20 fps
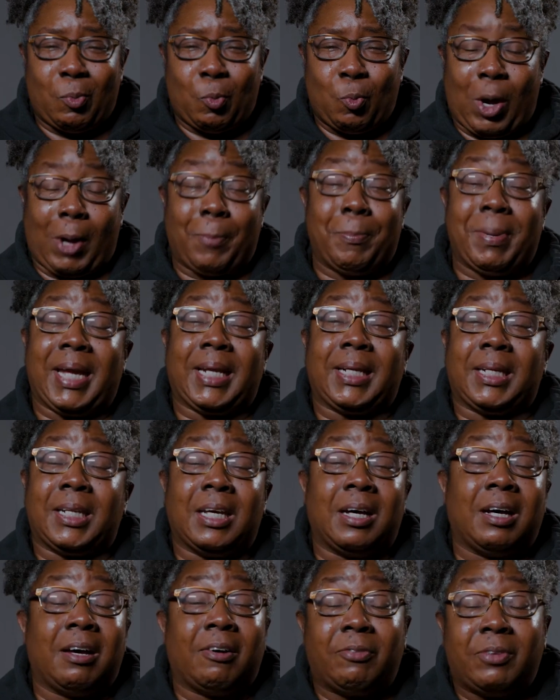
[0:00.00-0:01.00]
while being
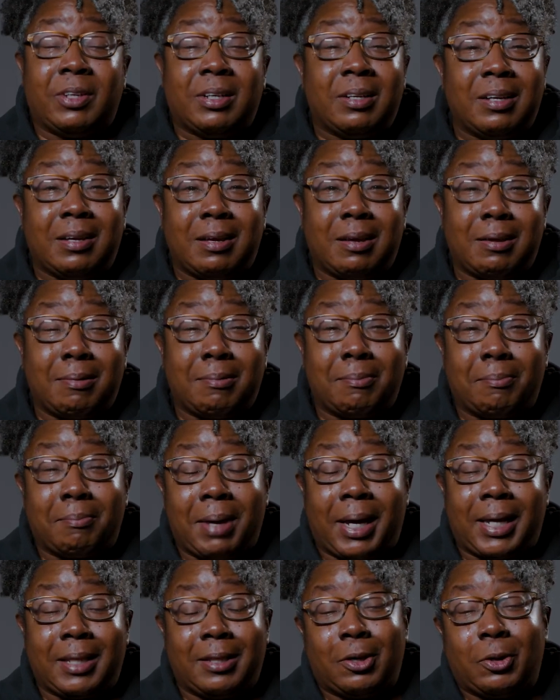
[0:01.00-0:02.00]
loved
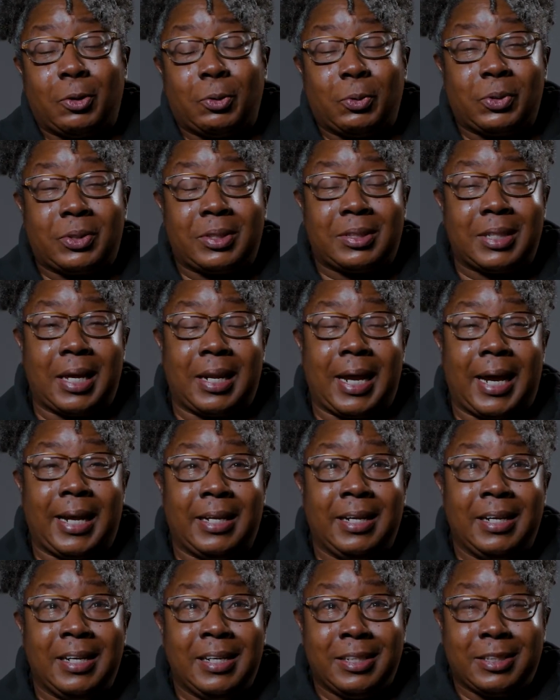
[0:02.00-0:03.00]
by those that
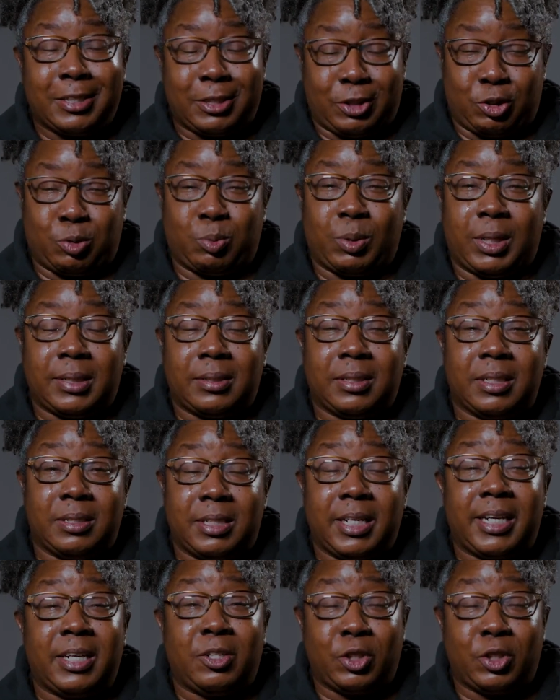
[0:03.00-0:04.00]
I could trust in Teen